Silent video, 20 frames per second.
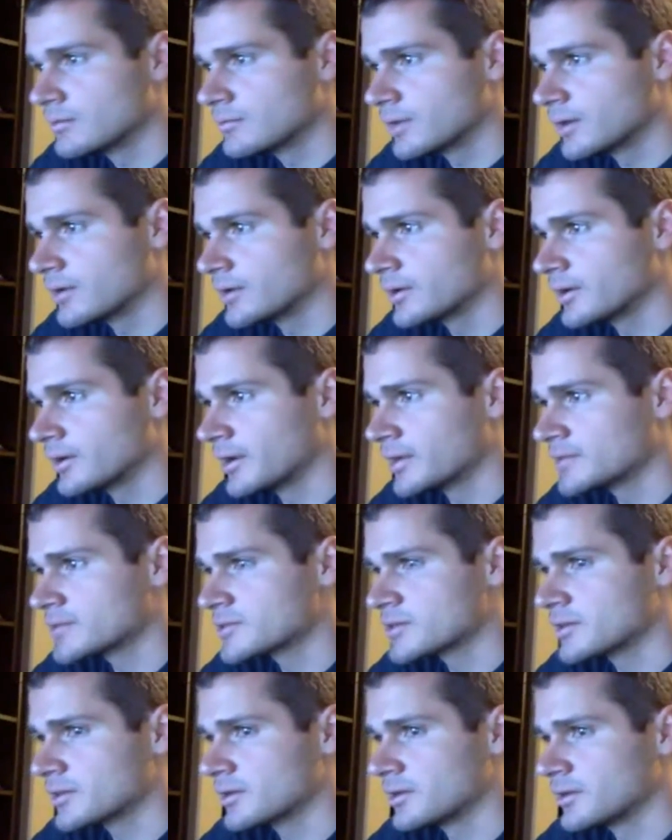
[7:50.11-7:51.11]
Round your
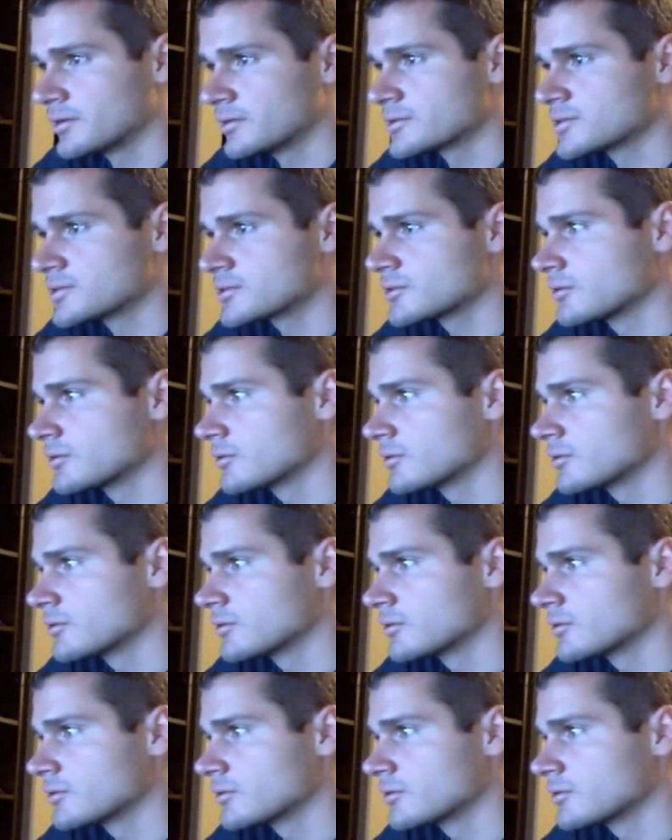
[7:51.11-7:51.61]
answer to the nearest